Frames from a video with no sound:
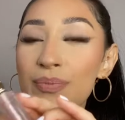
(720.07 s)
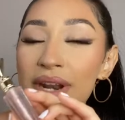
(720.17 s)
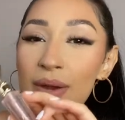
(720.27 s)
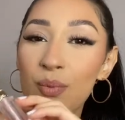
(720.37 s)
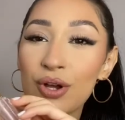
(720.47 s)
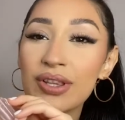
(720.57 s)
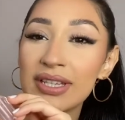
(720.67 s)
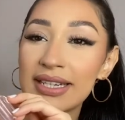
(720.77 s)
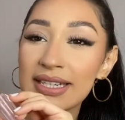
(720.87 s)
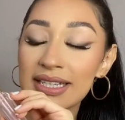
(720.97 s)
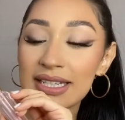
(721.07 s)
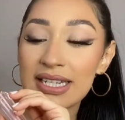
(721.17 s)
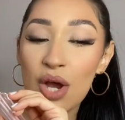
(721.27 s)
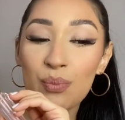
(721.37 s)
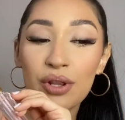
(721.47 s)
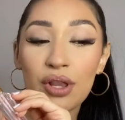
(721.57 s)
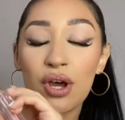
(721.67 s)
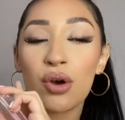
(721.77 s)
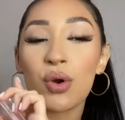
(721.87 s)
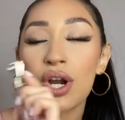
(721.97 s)
I will link down
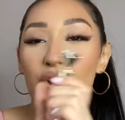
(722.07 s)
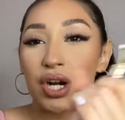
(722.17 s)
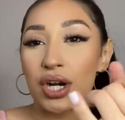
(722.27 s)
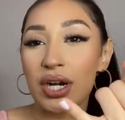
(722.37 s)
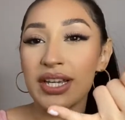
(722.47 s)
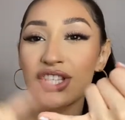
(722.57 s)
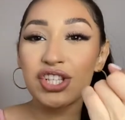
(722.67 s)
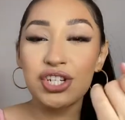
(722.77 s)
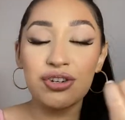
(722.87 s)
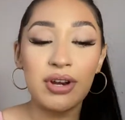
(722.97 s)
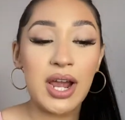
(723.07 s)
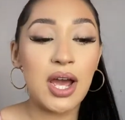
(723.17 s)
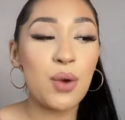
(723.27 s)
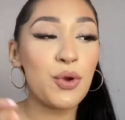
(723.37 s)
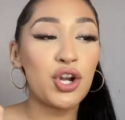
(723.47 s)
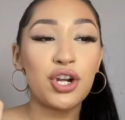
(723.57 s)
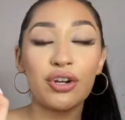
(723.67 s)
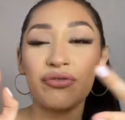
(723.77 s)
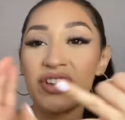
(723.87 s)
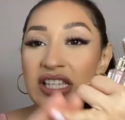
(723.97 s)
below her Instagram, her
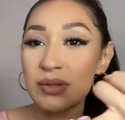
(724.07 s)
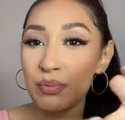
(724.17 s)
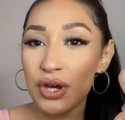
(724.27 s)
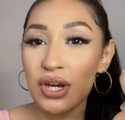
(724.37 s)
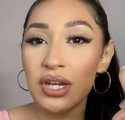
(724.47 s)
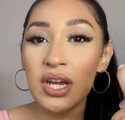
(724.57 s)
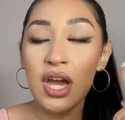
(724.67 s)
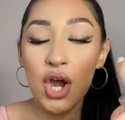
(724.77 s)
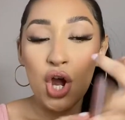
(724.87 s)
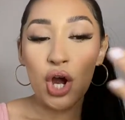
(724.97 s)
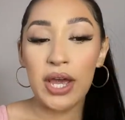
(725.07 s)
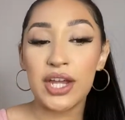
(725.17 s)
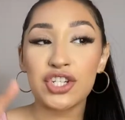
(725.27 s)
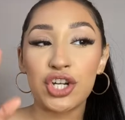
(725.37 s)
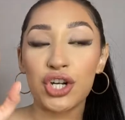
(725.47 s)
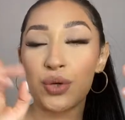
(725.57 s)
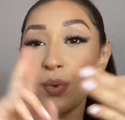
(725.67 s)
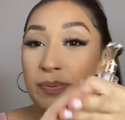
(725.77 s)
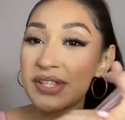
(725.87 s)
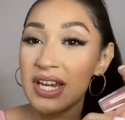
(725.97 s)
Facebook, and her
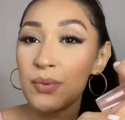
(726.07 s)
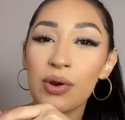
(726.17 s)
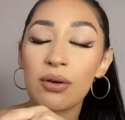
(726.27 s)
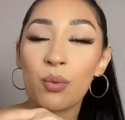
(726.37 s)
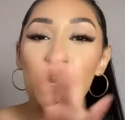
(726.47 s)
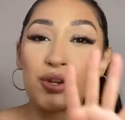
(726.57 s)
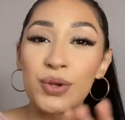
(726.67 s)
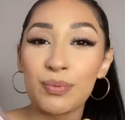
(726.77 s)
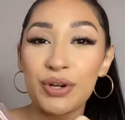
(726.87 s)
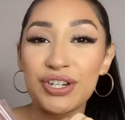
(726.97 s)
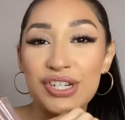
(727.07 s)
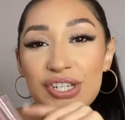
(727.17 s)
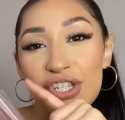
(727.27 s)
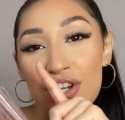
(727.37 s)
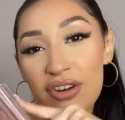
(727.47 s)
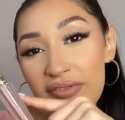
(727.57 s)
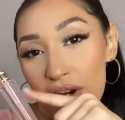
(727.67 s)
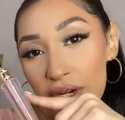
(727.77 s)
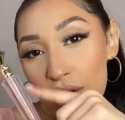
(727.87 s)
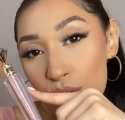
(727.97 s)
website where you can purchase your
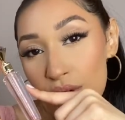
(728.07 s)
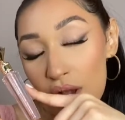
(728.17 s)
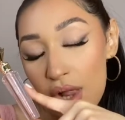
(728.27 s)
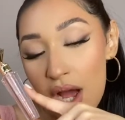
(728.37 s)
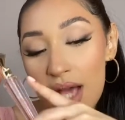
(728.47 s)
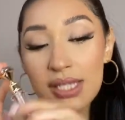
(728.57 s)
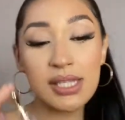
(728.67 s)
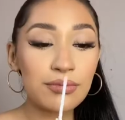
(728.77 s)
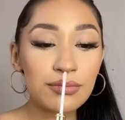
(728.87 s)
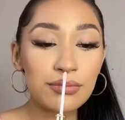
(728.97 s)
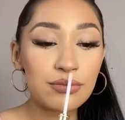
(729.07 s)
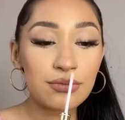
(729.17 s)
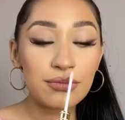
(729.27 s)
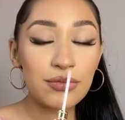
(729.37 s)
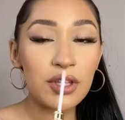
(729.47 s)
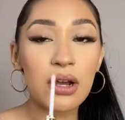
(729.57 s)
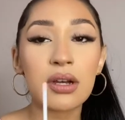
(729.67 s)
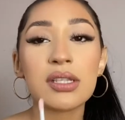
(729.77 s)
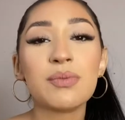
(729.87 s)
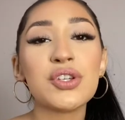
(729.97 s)
very own gloss. Oh, it
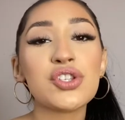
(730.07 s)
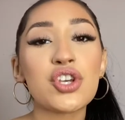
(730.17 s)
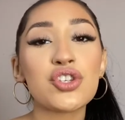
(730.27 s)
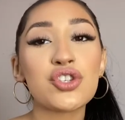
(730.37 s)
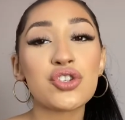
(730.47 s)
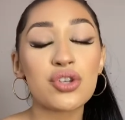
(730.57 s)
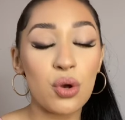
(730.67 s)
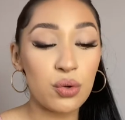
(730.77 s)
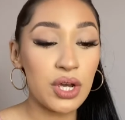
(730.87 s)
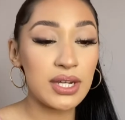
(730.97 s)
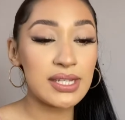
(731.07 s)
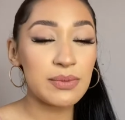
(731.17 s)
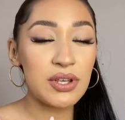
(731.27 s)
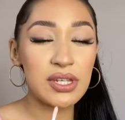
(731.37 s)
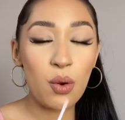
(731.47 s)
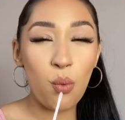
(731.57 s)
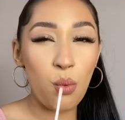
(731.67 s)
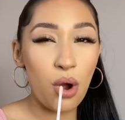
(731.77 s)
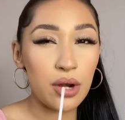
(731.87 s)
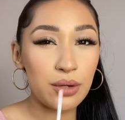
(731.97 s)
smells so good. It smells like
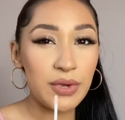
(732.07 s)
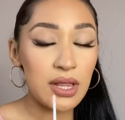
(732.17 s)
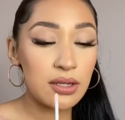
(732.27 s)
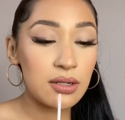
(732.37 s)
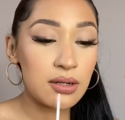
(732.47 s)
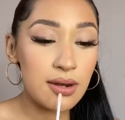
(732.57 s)
watermelon.